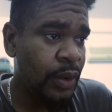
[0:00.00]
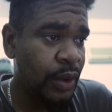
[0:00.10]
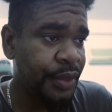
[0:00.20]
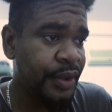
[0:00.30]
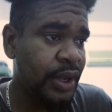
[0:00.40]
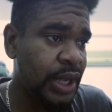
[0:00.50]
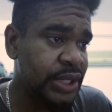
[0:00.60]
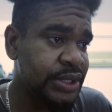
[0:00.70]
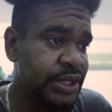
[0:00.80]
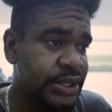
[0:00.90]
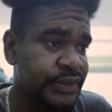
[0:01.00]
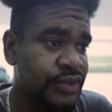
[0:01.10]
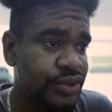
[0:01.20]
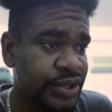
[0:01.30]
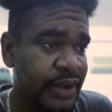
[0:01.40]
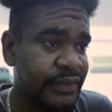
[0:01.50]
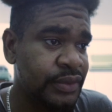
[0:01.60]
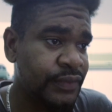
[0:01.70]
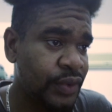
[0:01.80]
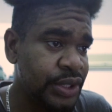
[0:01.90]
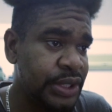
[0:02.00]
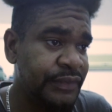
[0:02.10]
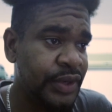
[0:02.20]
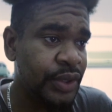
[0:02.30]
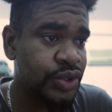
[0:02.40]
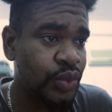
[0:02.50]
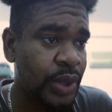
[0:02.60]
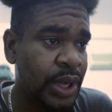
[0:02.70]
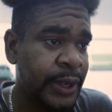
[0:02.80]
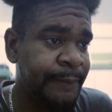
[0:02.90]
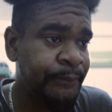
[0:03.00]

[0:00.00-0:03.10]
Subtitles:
other alternatives to travel for individuals who are